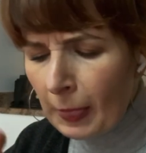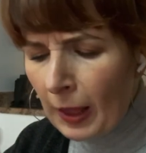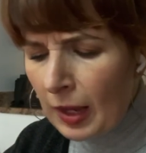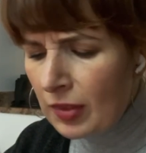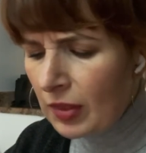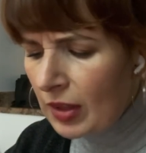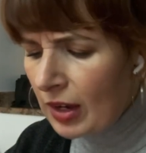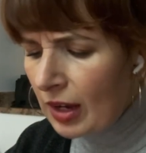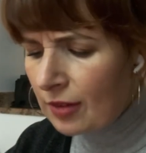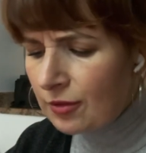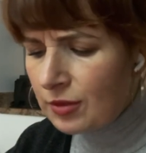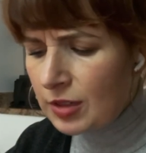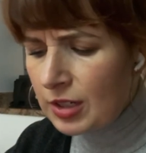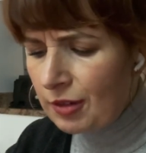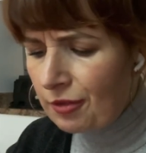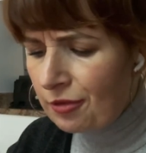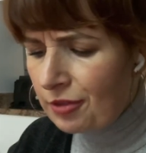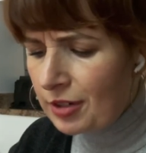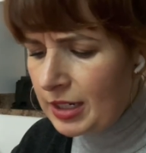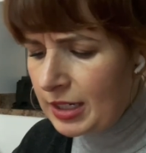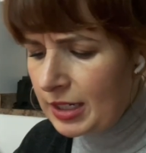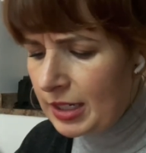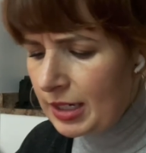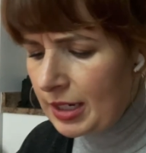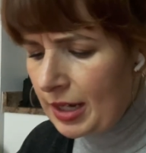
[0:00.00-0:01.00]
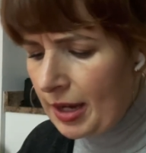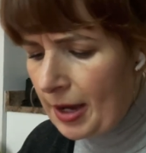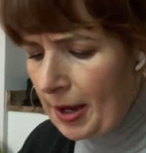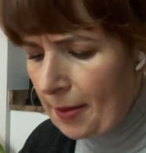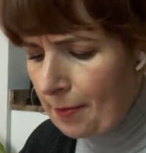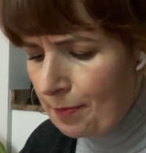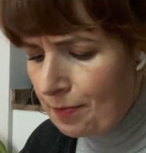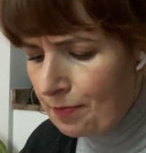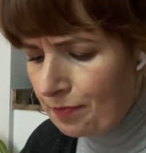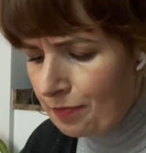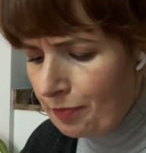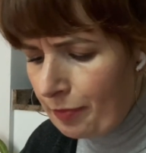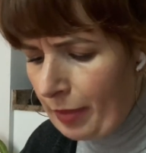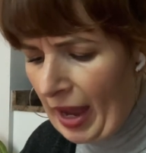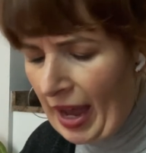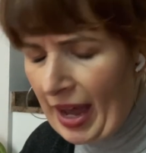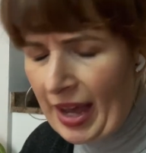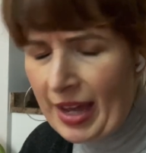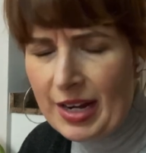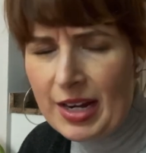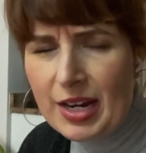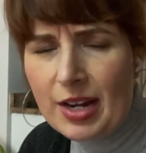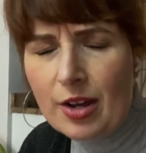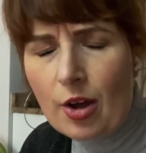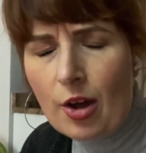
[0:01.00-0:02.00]
They have different
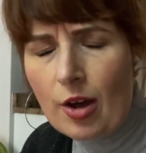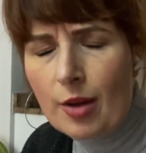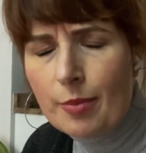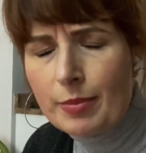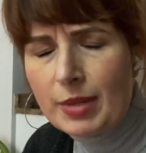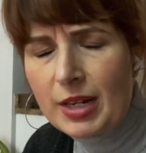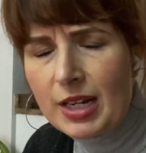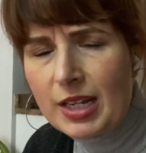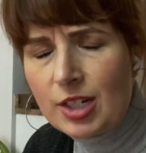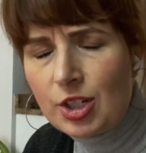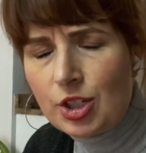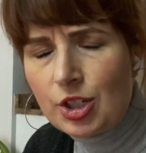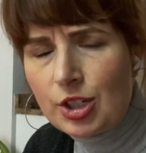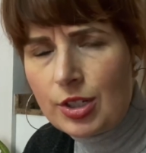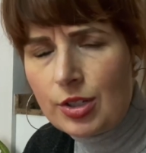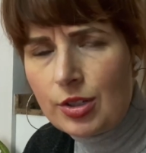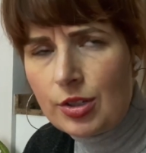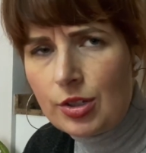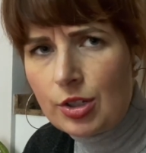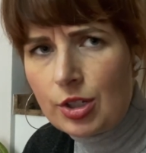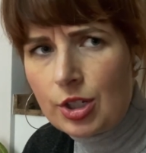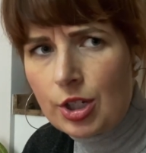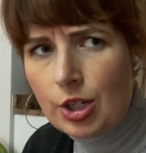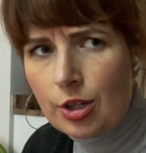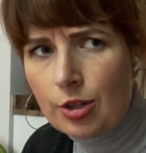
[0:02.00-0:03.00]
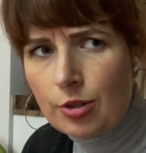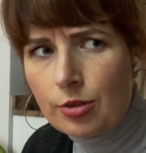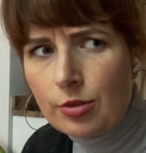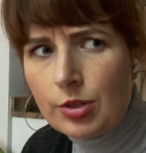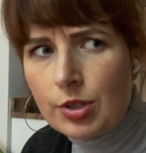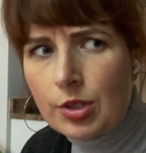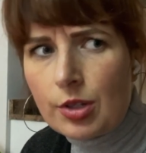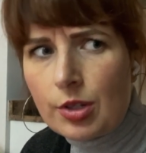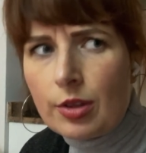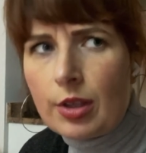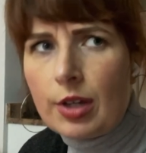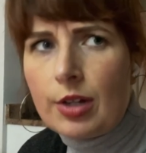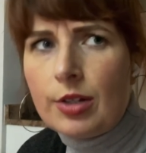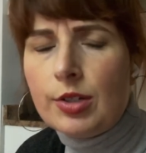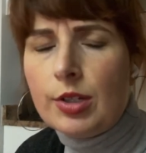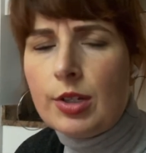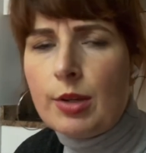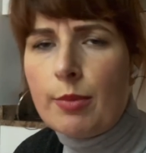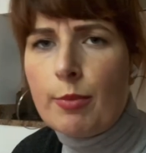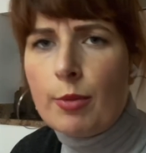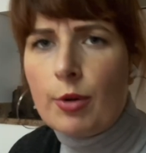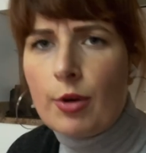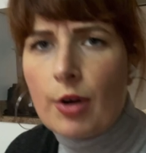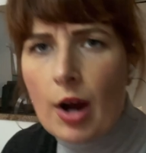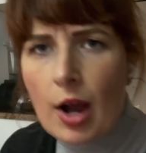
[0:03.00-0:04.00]
patty combinations too. So there's a
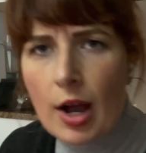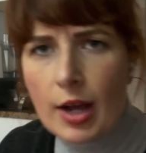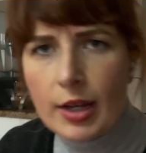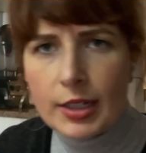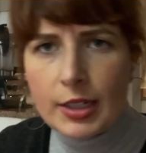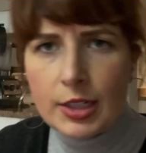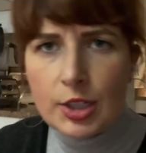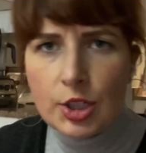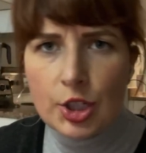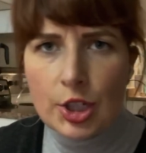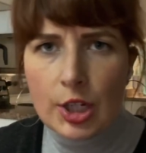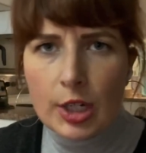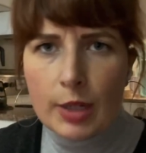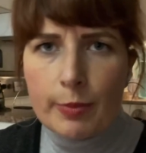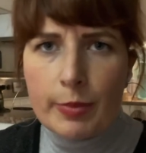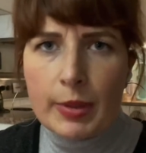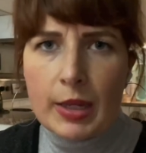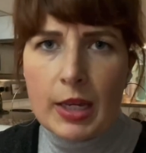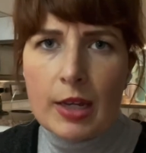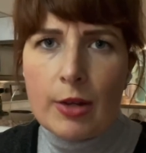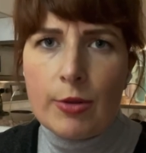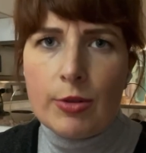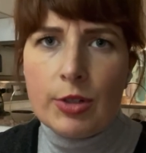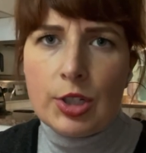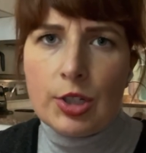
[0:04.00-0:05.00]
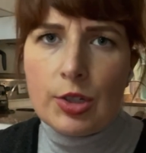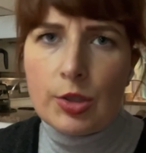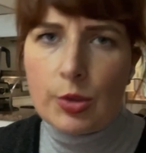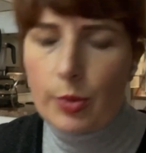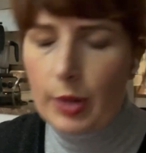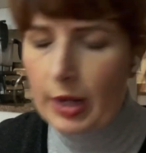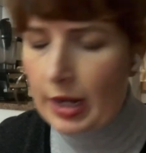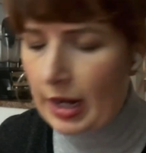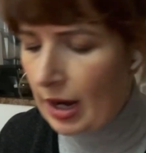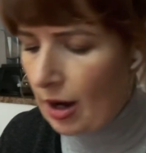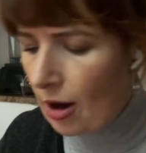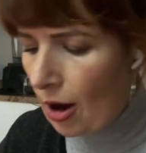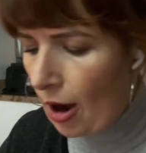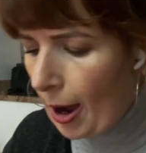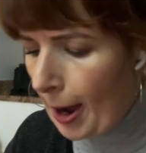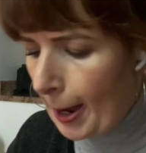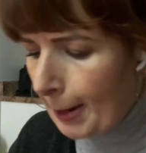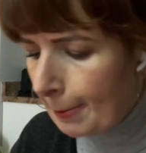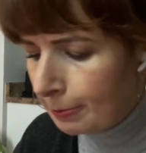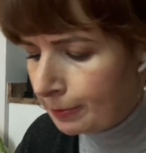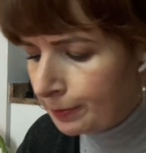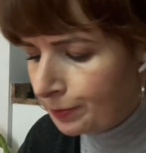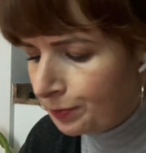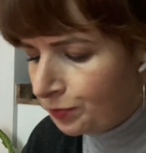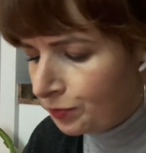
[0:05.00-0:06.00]
Moroccan chickpea, which is what I got.
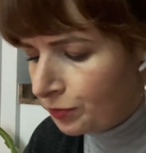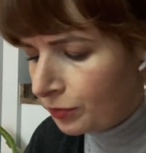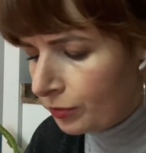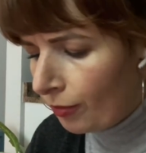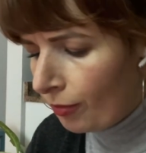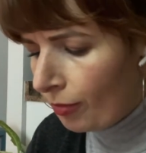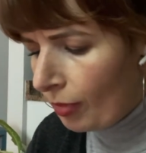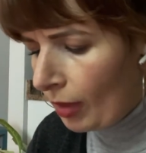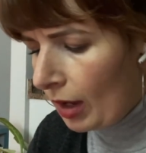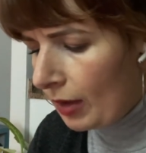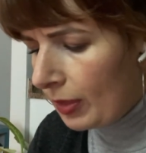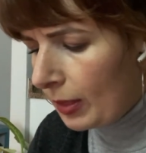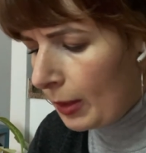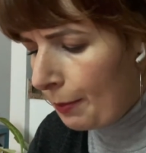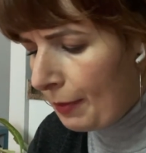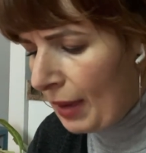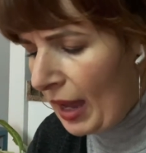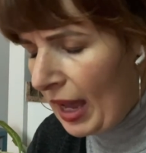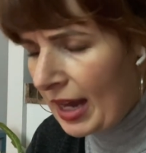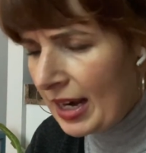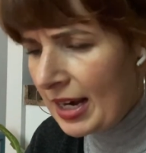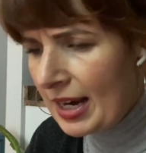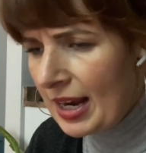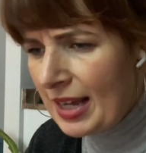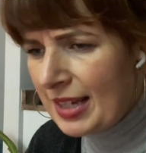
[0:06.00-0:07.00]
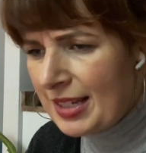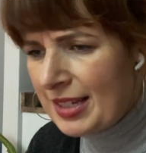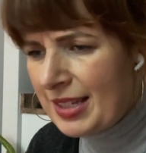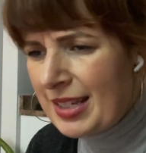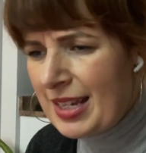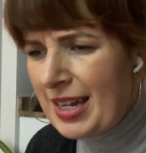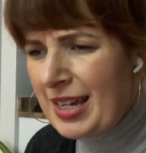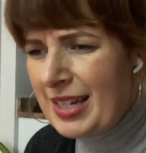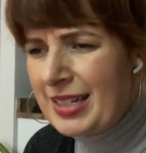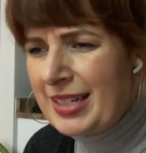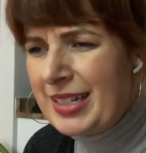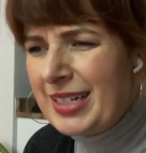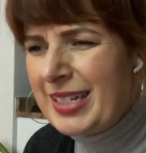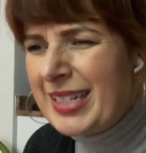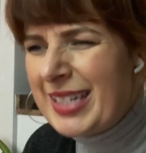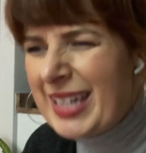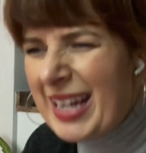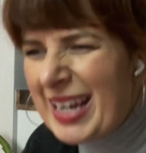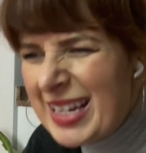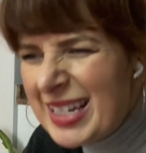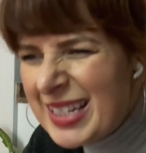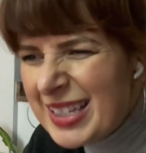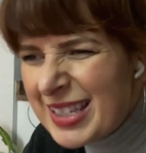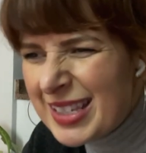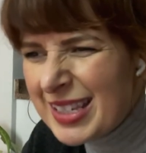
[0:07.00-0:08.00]
The patty has like
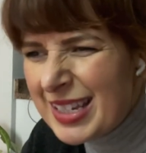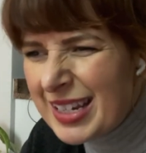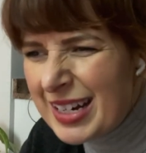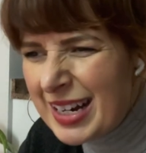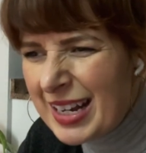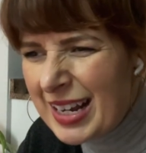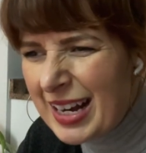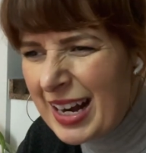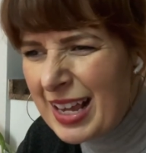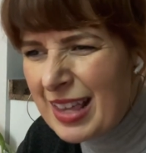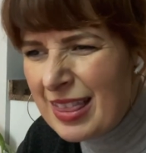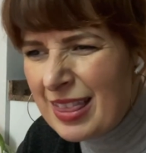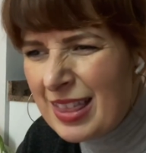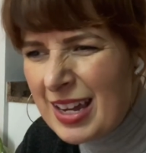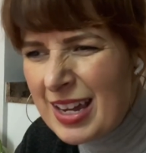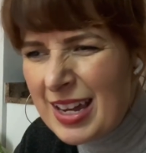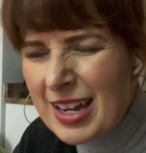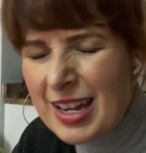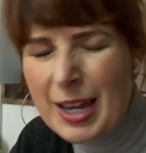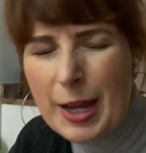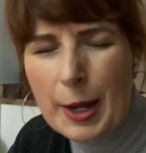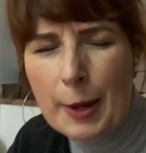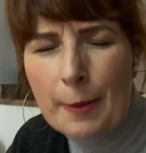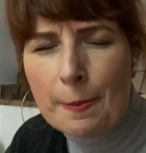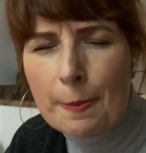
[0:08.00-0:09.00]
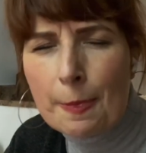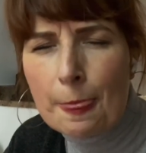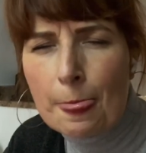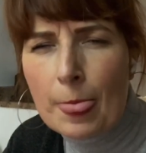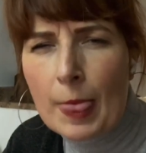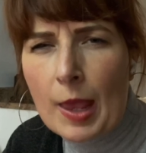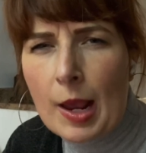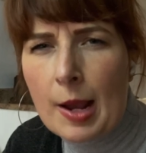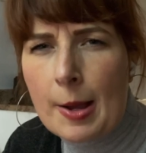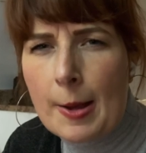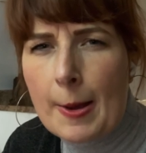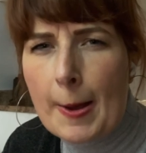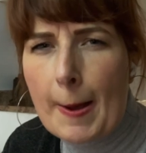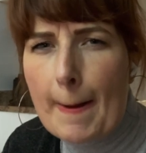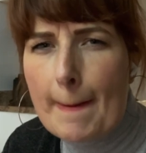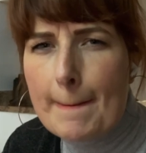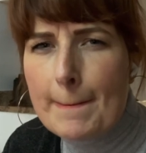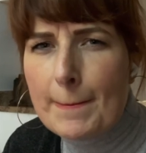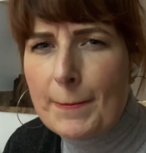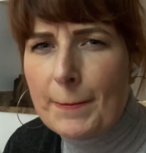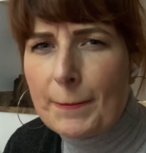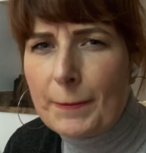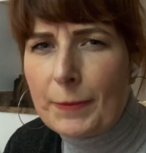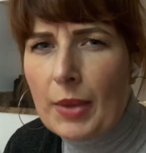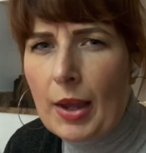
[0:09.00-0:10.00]
dates in it, I
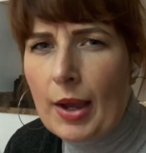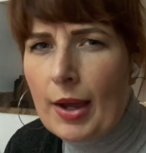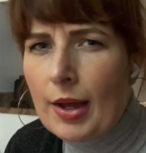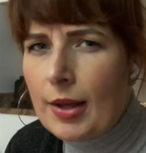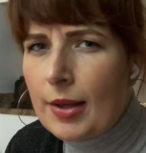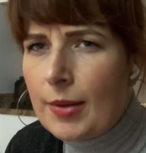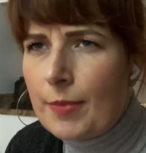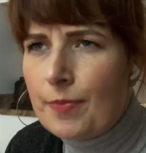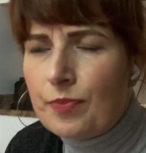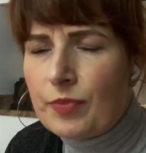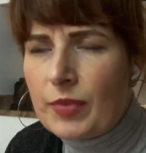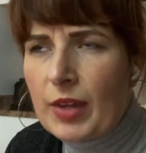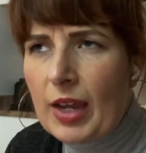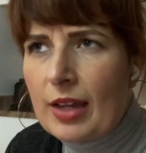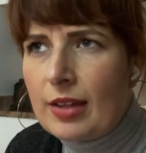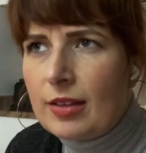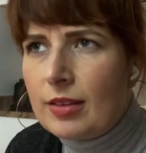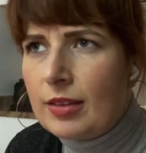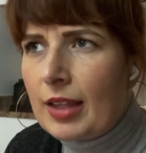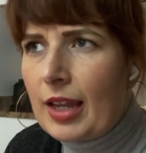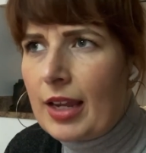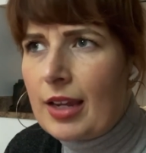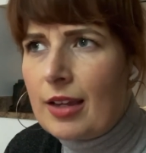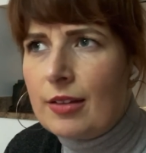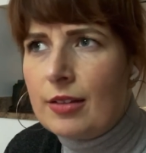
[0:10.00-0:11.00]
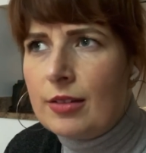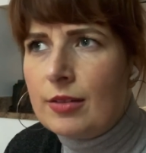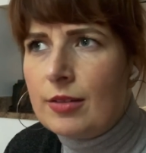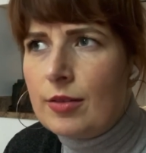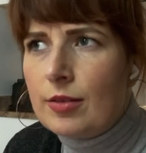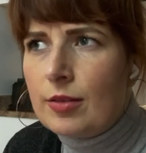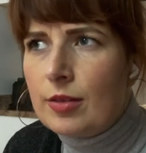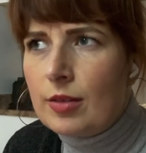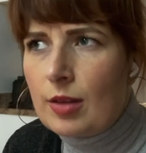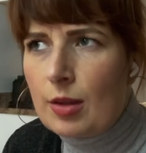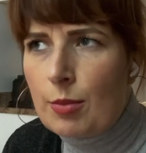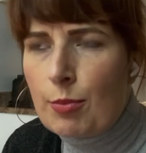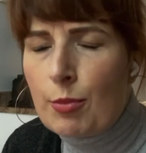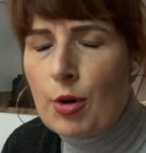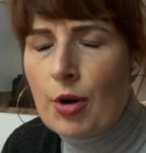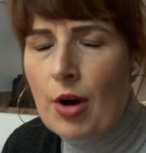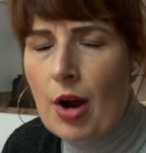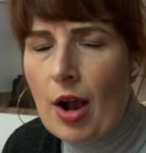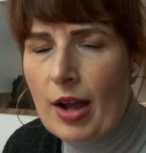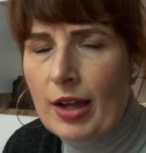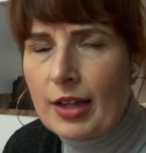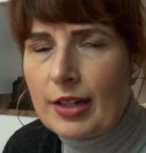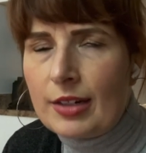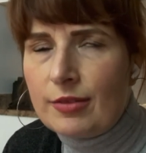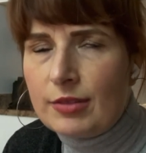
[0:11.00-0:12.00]
think. And like the
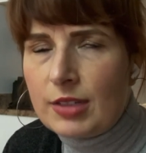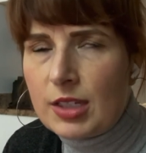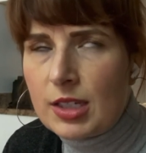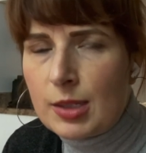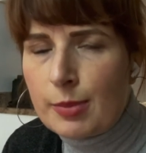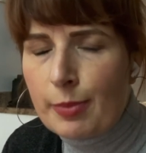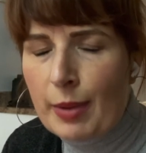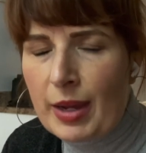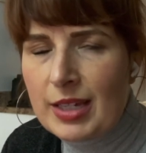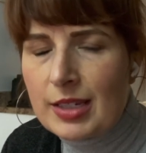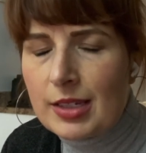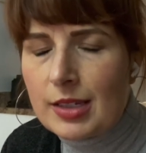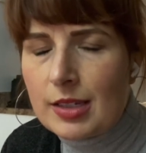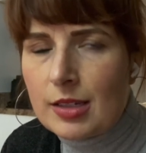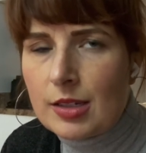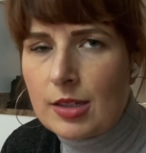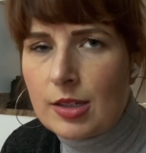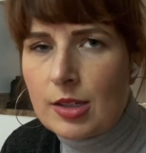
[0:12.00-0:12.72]
Moroccan spices.